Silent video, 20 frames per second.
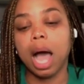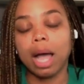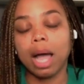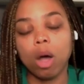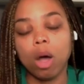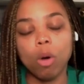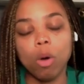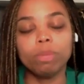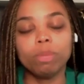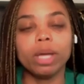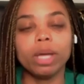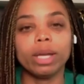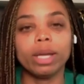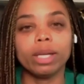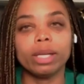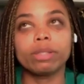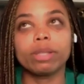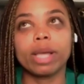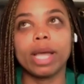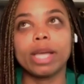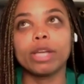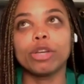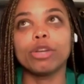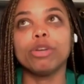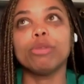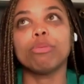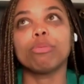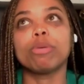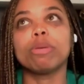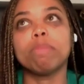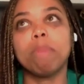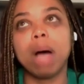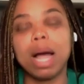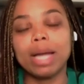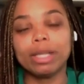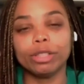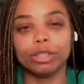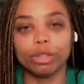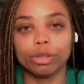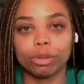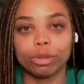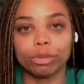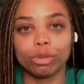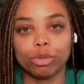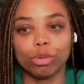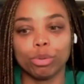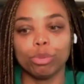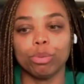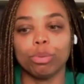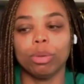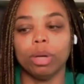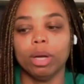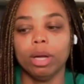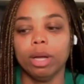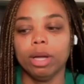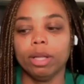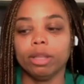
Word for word: I hope that it's a good reminder to